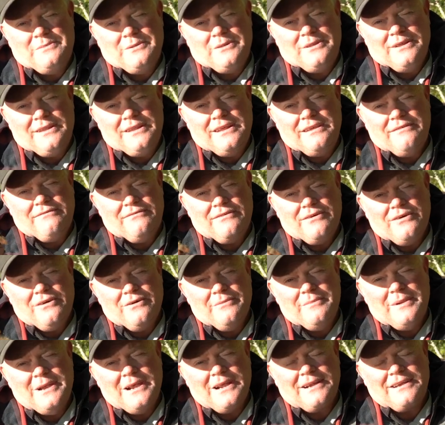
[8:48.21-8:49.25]
but then they
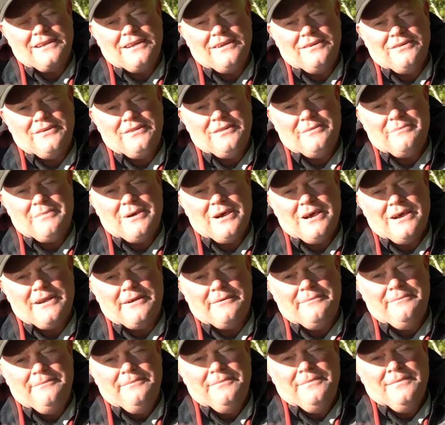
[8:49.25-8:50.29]
fall back down to the
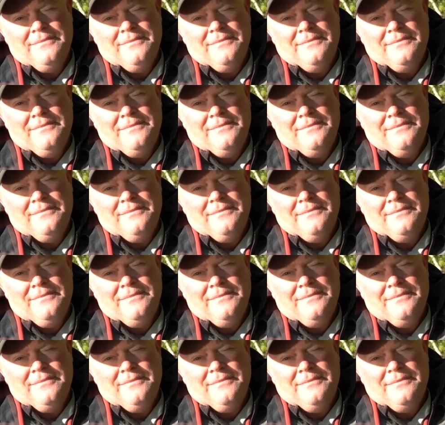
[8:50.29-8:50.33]
bottom